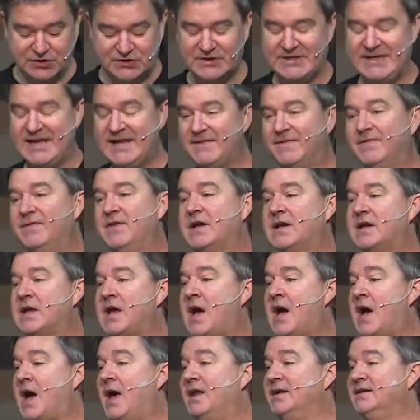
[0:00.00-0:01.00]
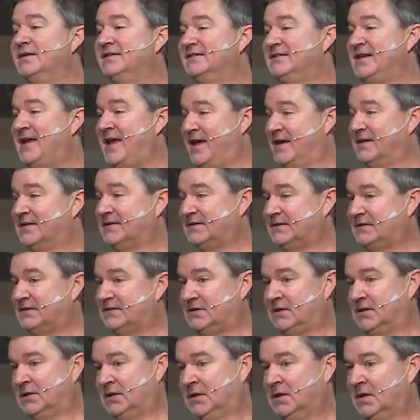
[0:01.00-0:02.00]
get the
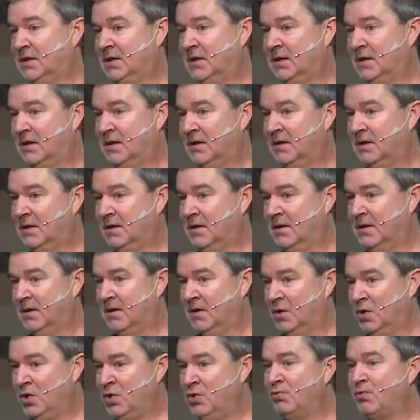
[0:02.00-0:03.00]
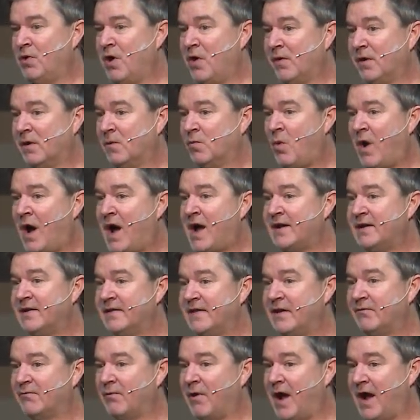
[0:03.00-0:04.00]
context. Who wrote it? Why did
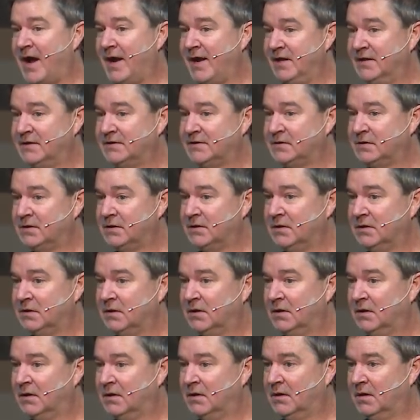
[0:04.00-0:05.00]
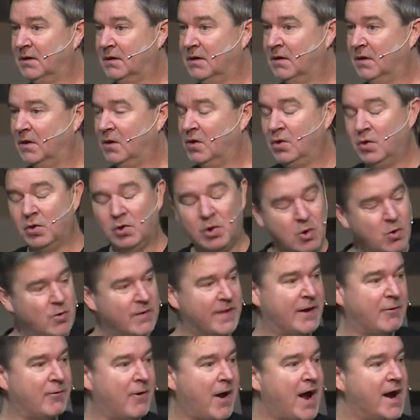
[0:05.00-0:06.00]
they write it? Who were
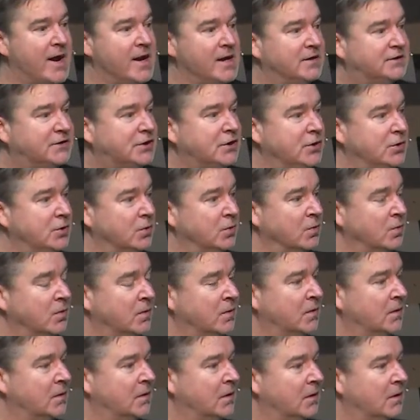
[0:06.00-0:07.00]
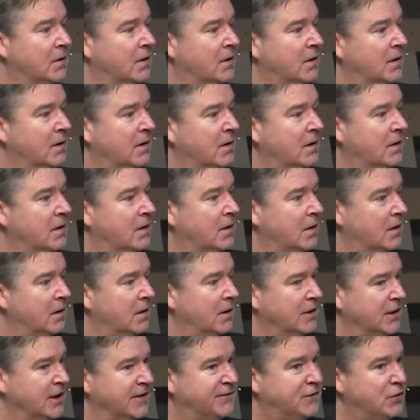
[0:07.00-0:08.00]
they writing to?
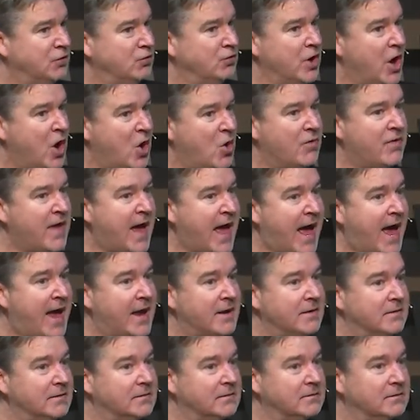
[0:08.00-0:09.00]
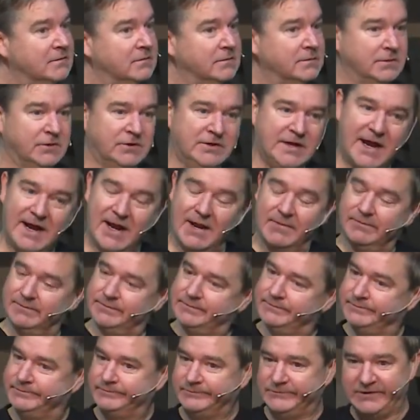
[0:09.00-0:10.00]
If you know that, you got a,
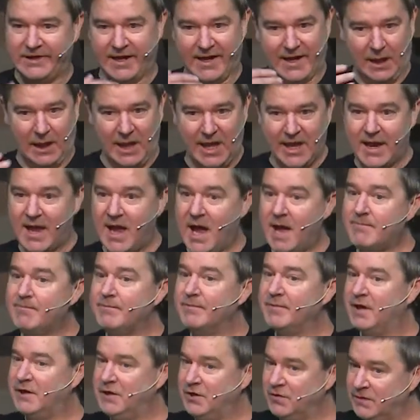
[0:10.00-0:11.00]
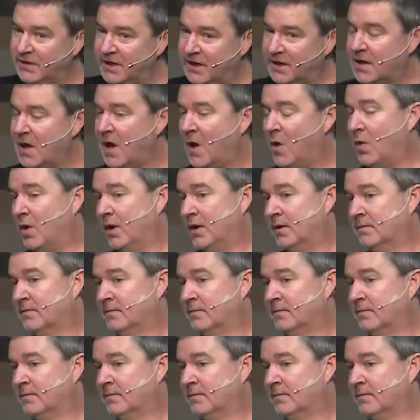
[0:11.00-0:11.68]
you got a leg up and you can get going.